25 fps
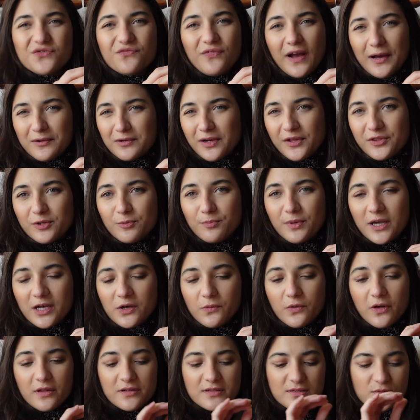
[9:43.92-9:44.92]
found like the
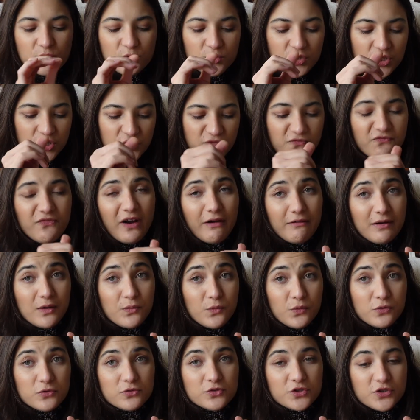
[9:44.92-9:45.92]
big ones was just very
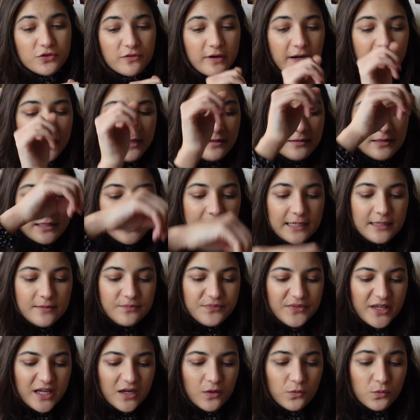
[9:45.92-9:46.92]
watery,
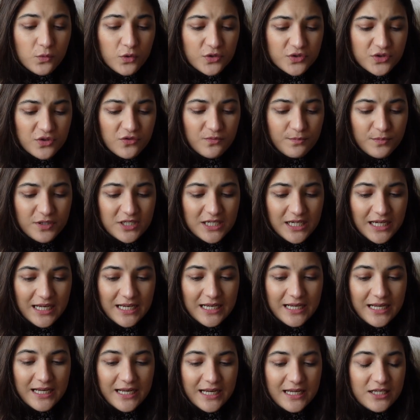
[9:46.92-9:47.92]
and I wasn't
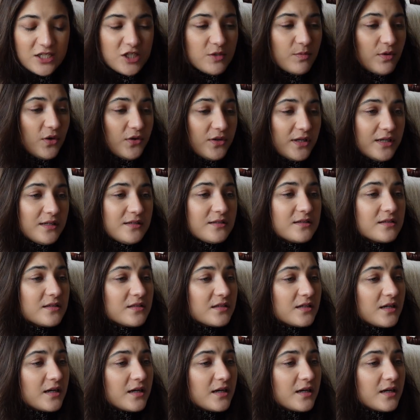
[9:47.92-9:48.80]
particularly keen, to be honest.